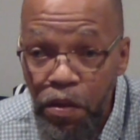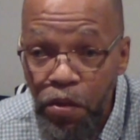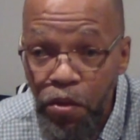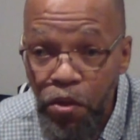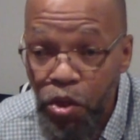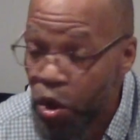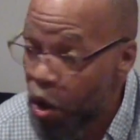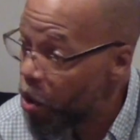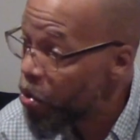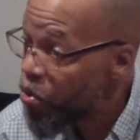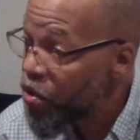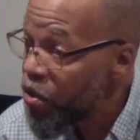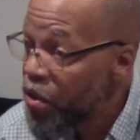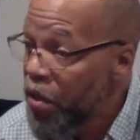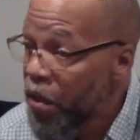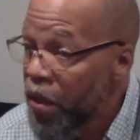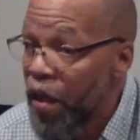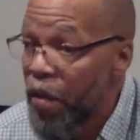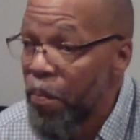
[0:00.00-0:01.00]

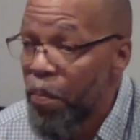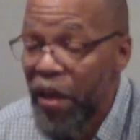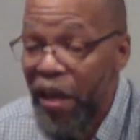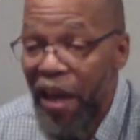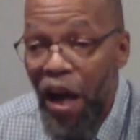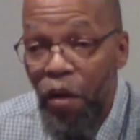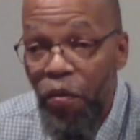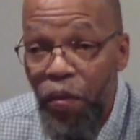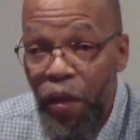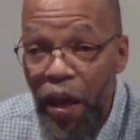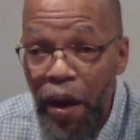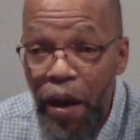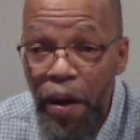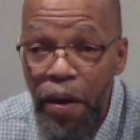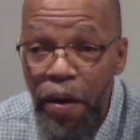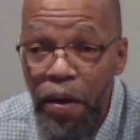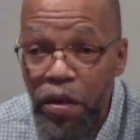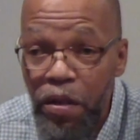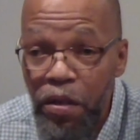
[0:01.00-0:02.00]
church can be out
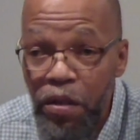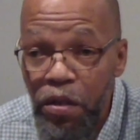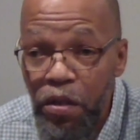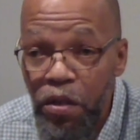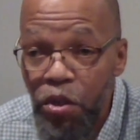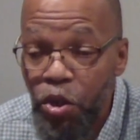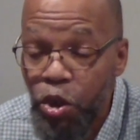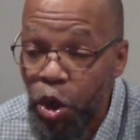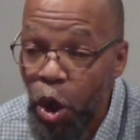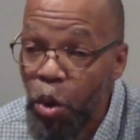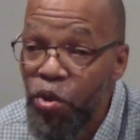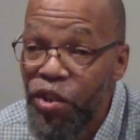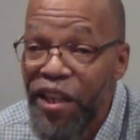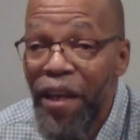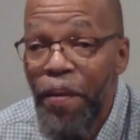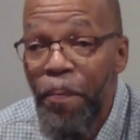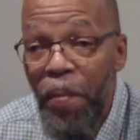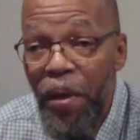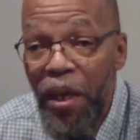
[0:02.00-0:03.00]
there, church
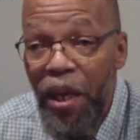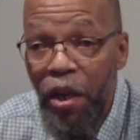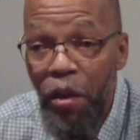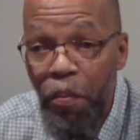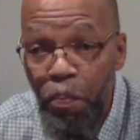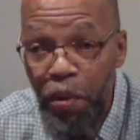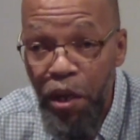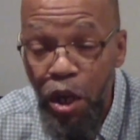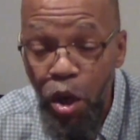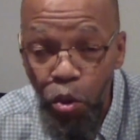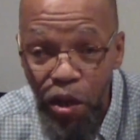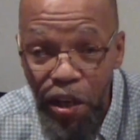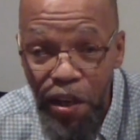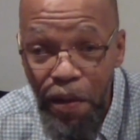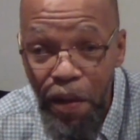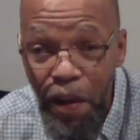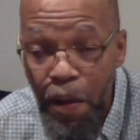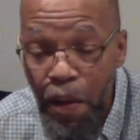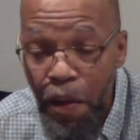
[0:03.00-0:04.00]
can be in the
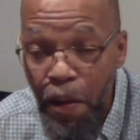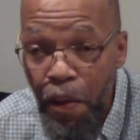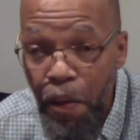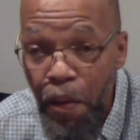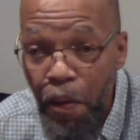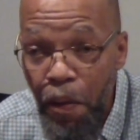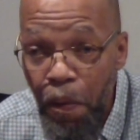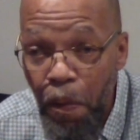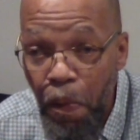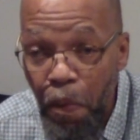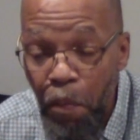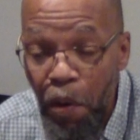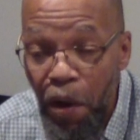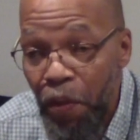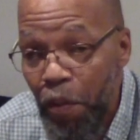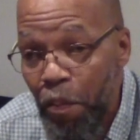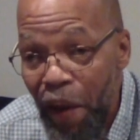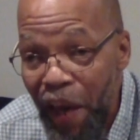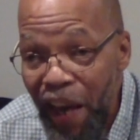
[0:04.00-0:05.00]
building,
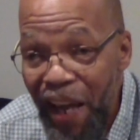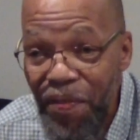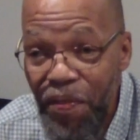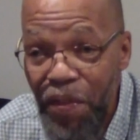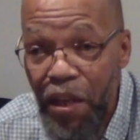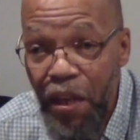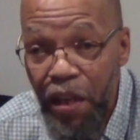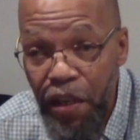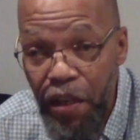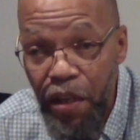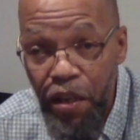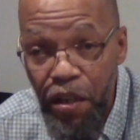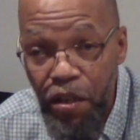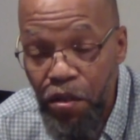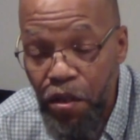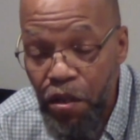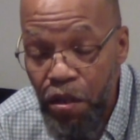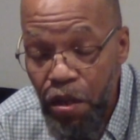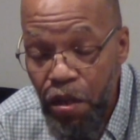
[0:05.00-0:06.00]
but the main thing
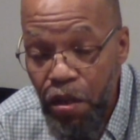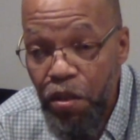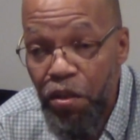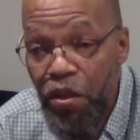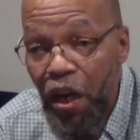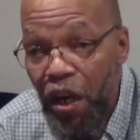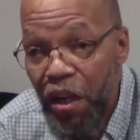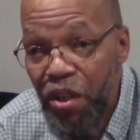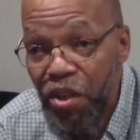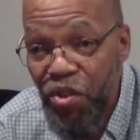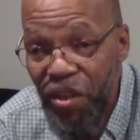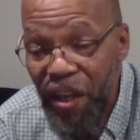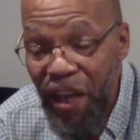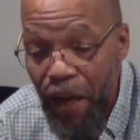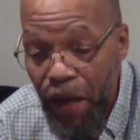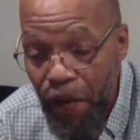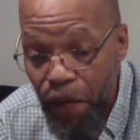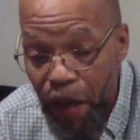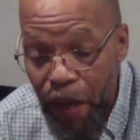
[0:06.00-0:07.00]
is to
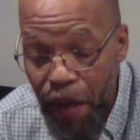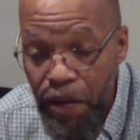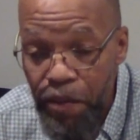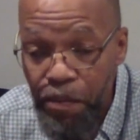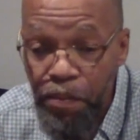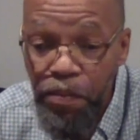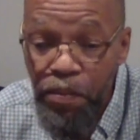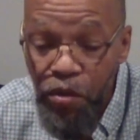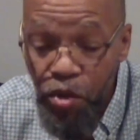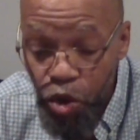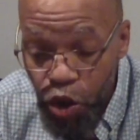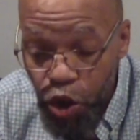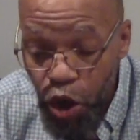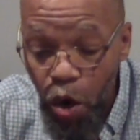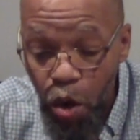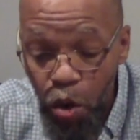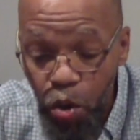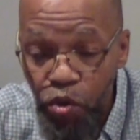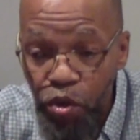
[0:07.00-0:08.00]
understand that
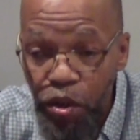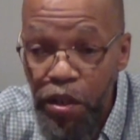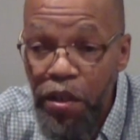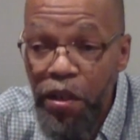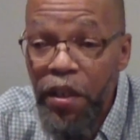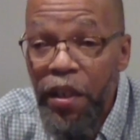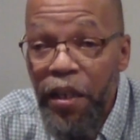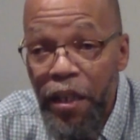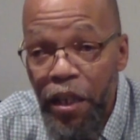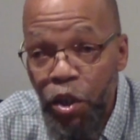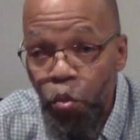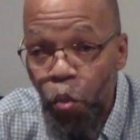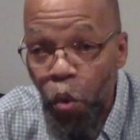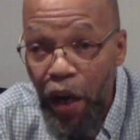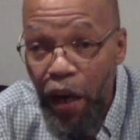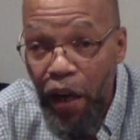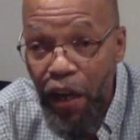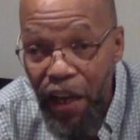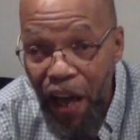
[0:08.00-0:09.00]
church is
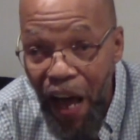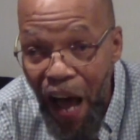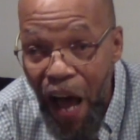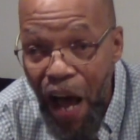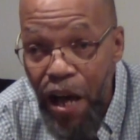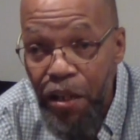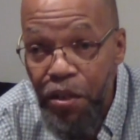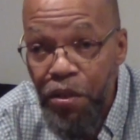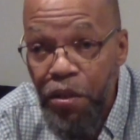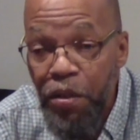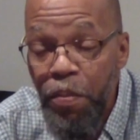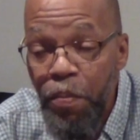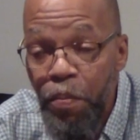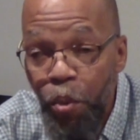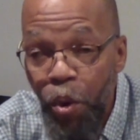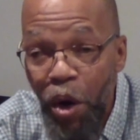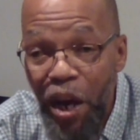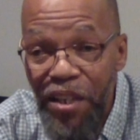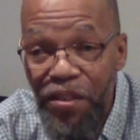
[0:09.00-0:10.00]
where God's
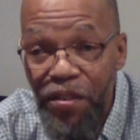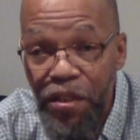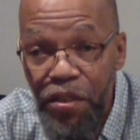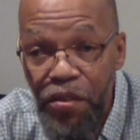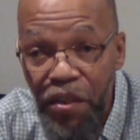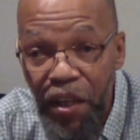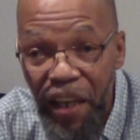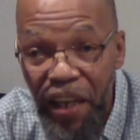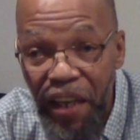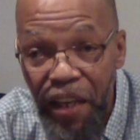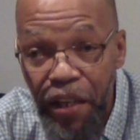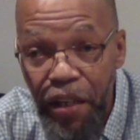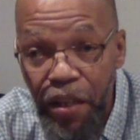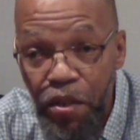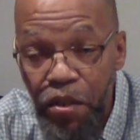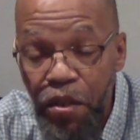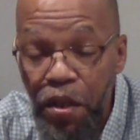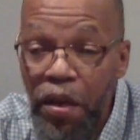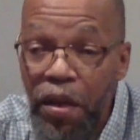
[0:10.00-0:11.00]
presence
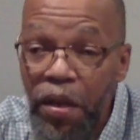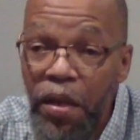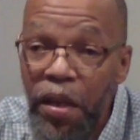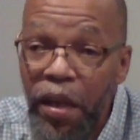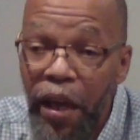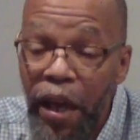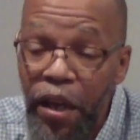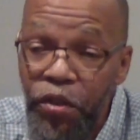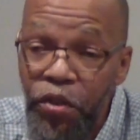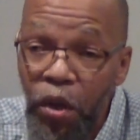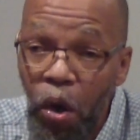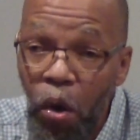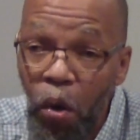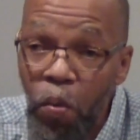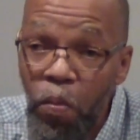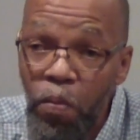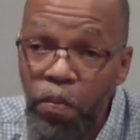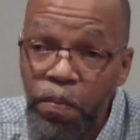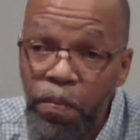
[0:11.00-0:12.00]
is. And
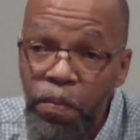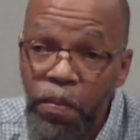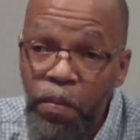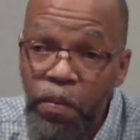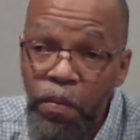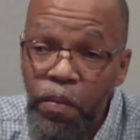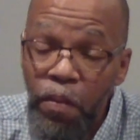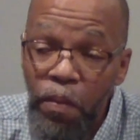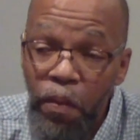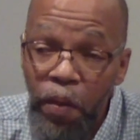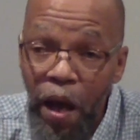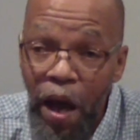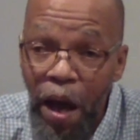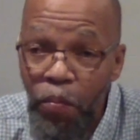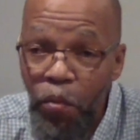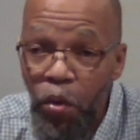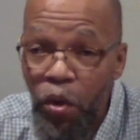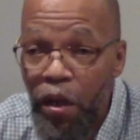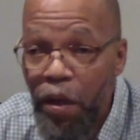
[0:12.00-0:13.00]
so
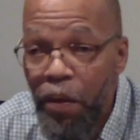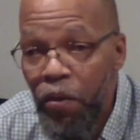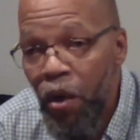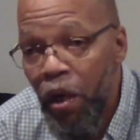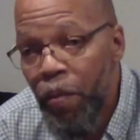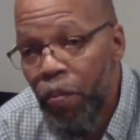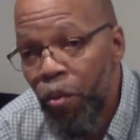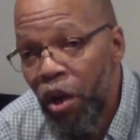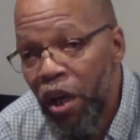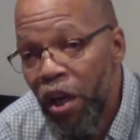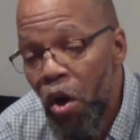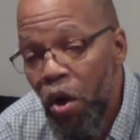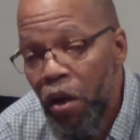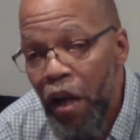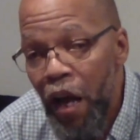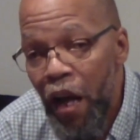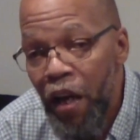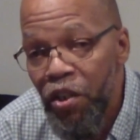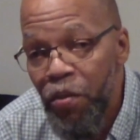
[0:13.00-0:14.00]
I'm going to bring on
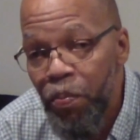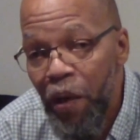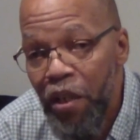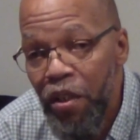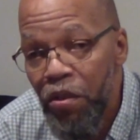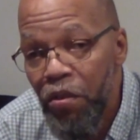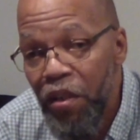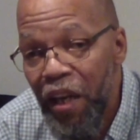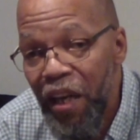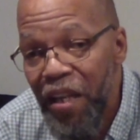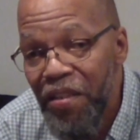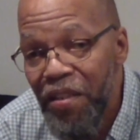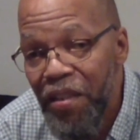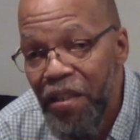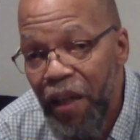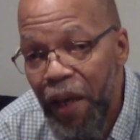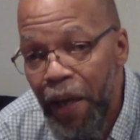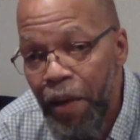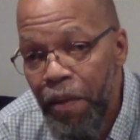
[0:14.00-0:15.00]
our special guest
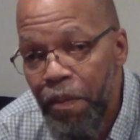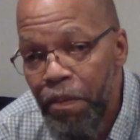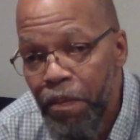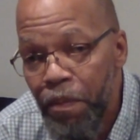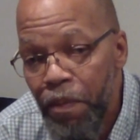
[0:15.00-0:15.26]
today,